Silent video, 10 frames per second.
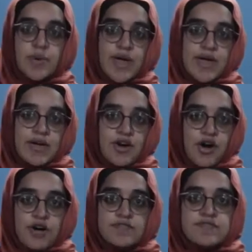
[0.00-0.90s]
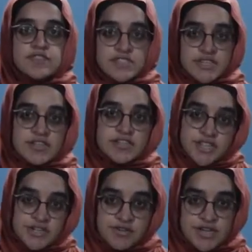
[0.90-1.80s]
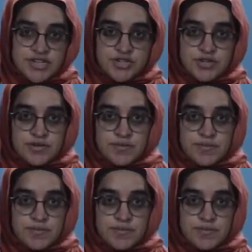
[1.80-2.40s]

way of signal generation.